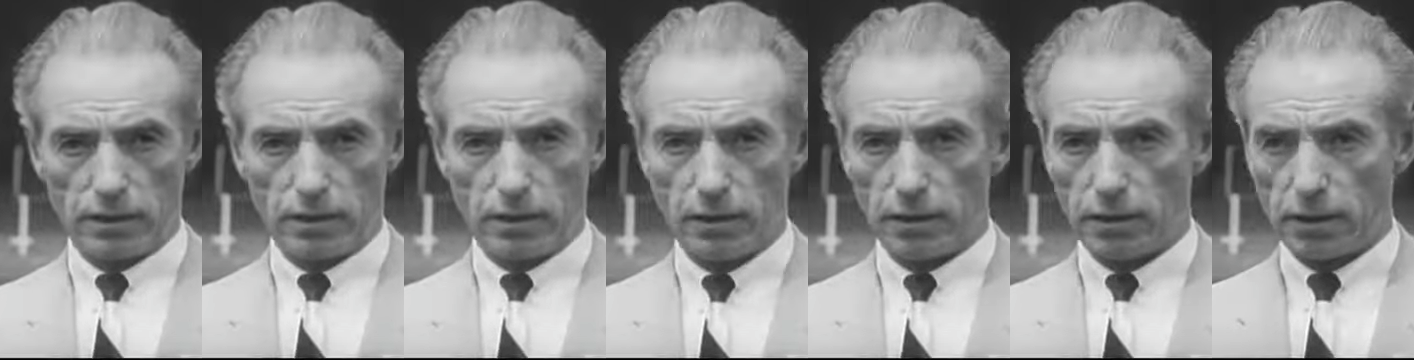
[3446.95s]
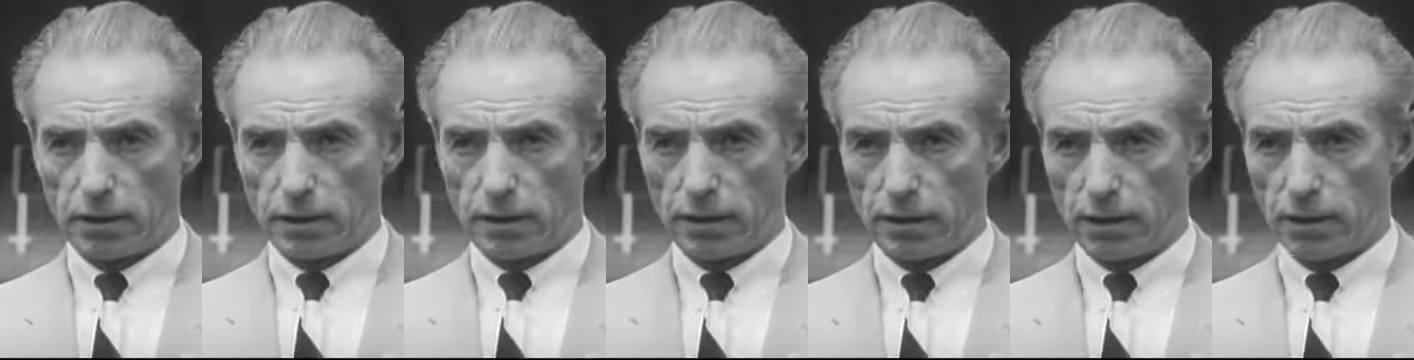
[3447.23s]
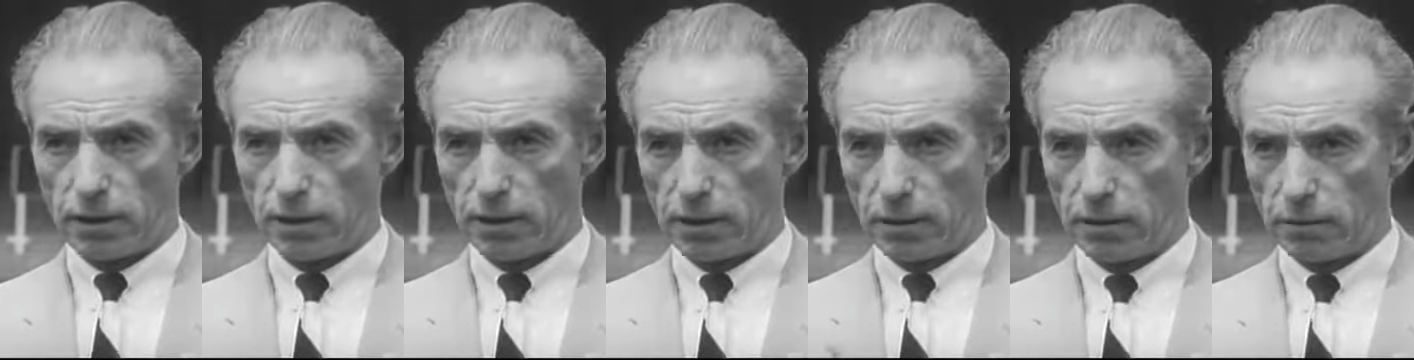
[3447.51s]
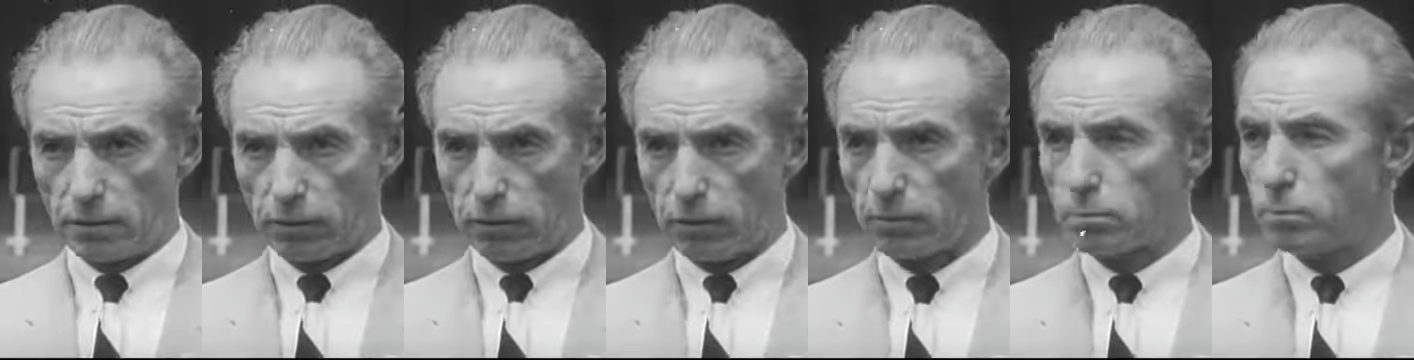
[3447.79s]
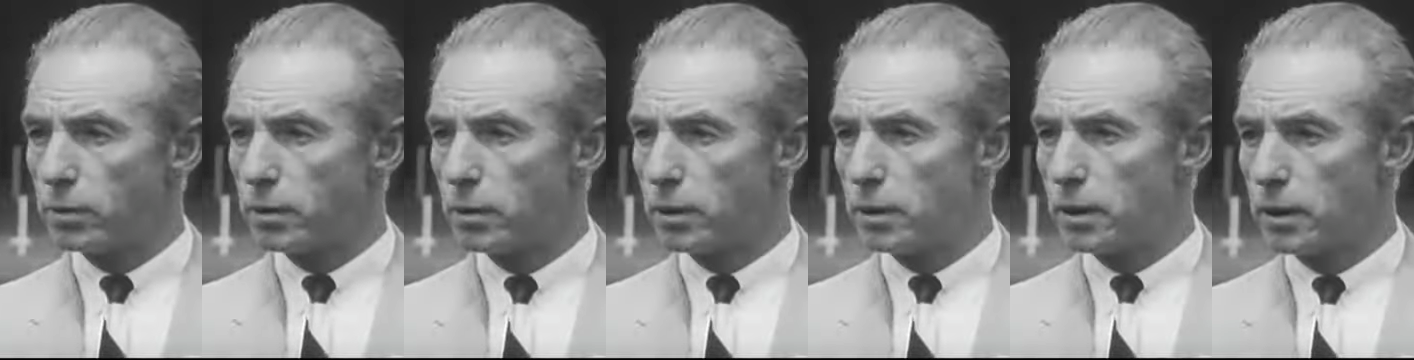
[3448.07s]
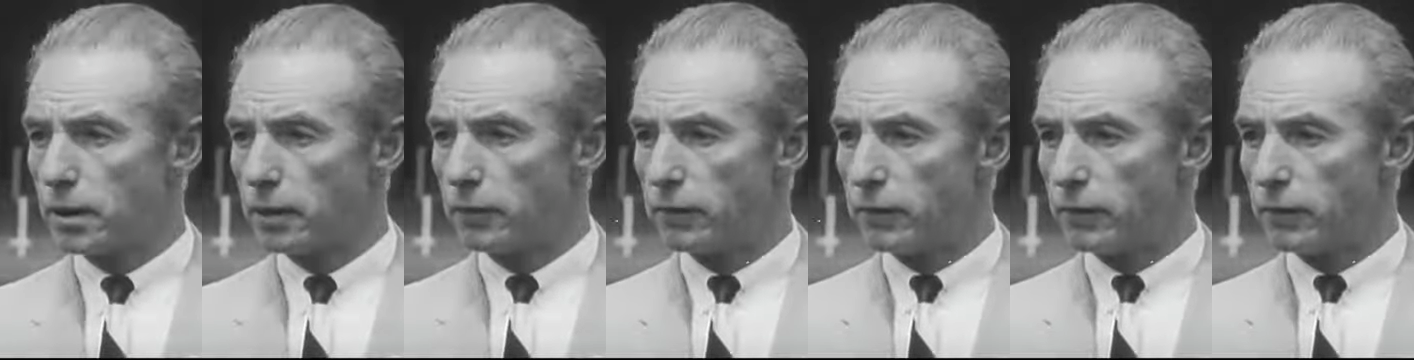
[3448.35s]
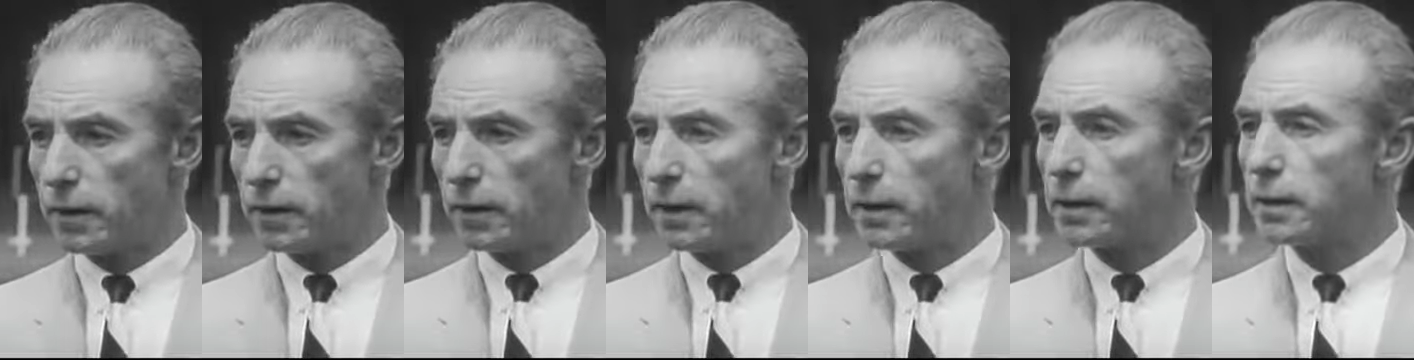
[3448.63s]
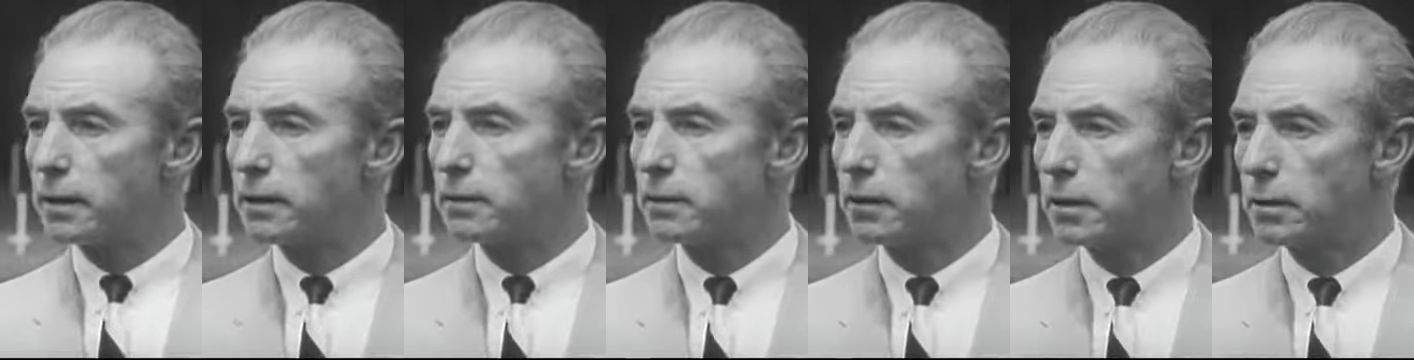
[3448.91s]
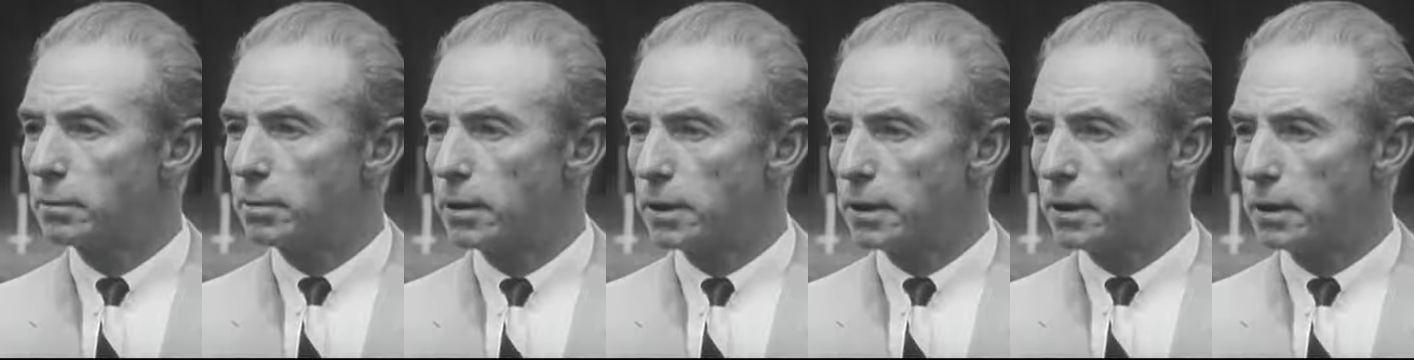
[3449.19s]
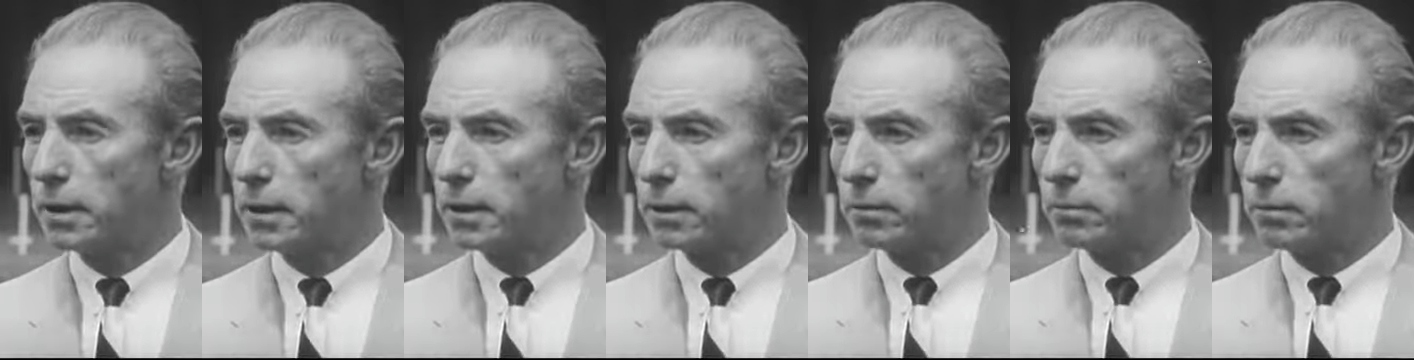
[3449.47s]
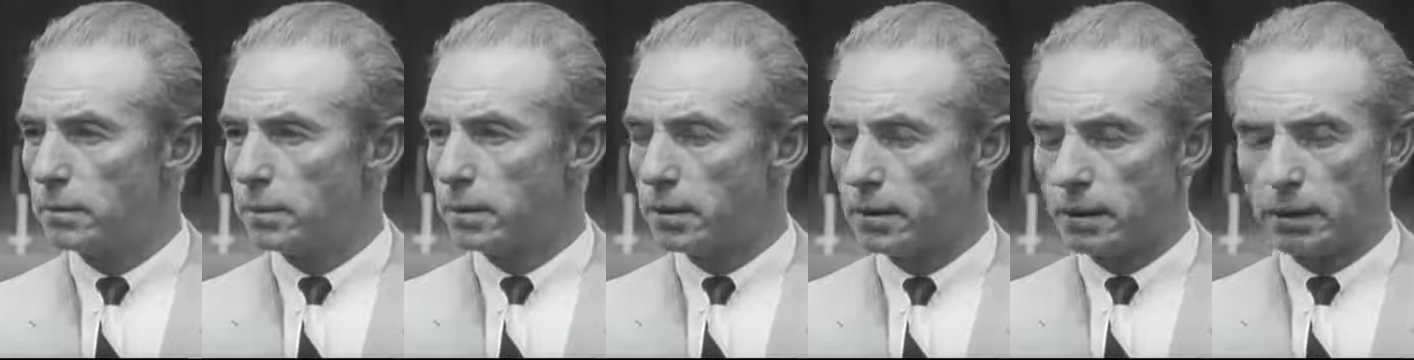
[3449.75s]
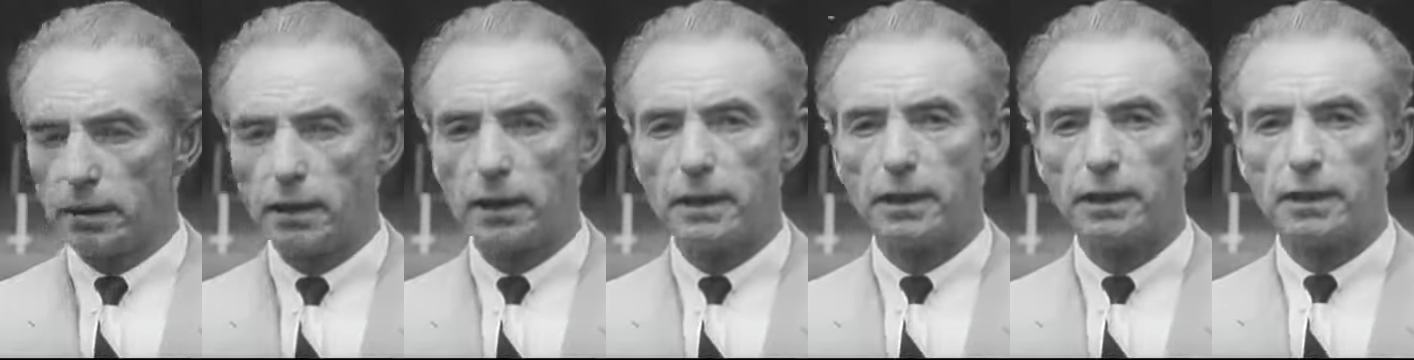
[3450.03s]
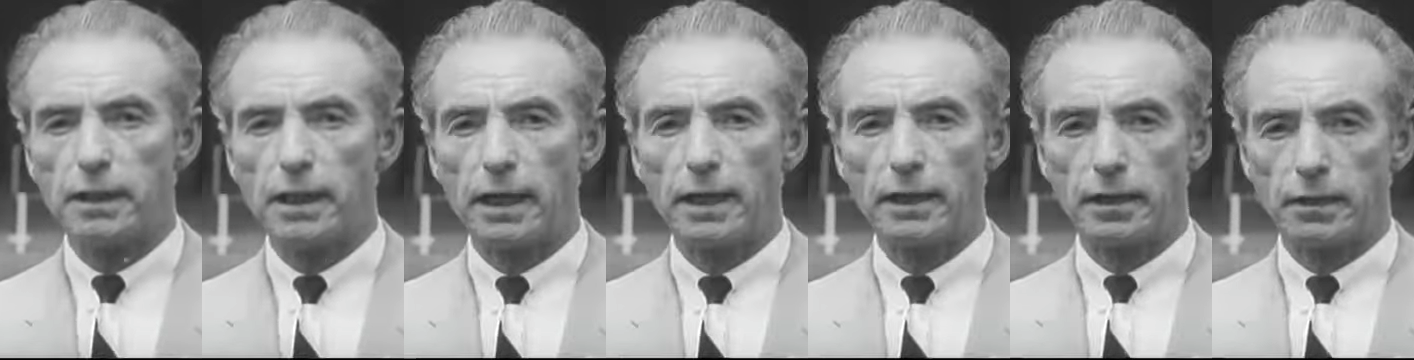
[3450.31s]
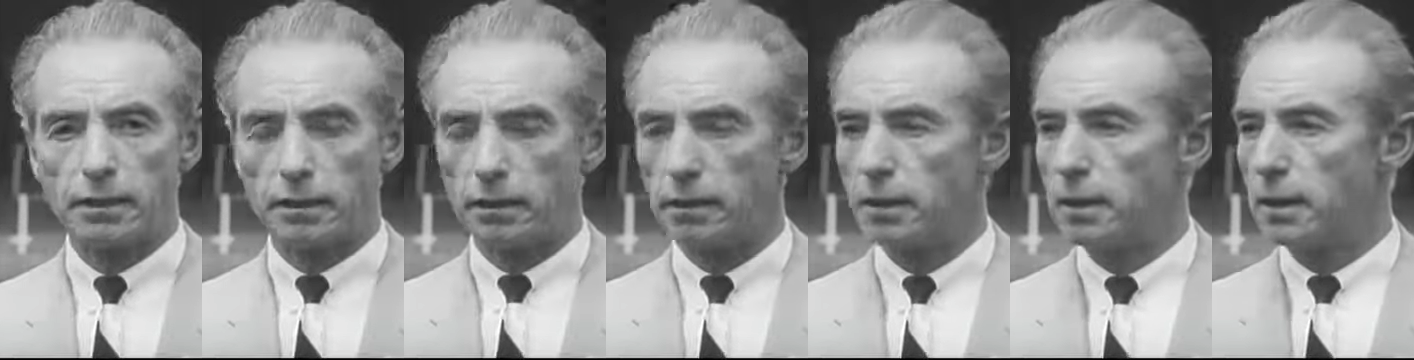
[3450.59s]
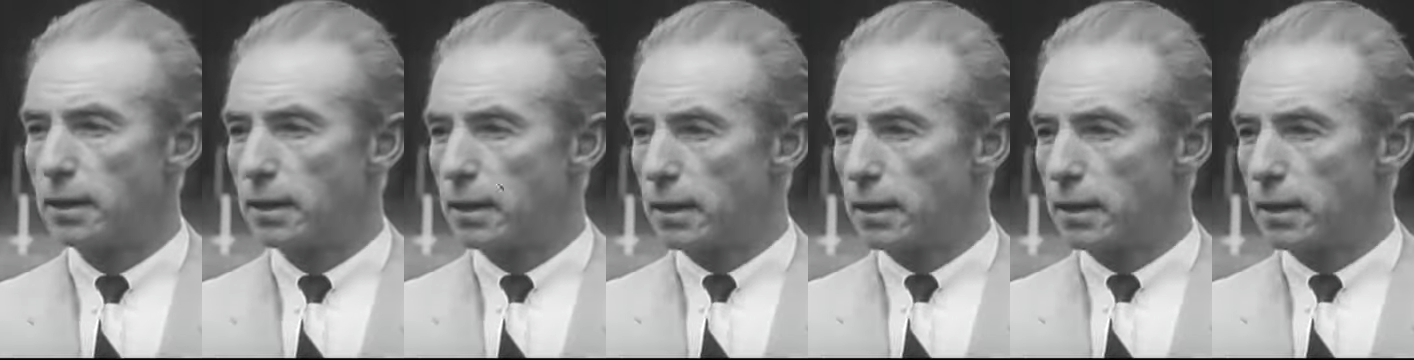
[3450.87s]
a, a good boy, if they think they're going to be a, an international,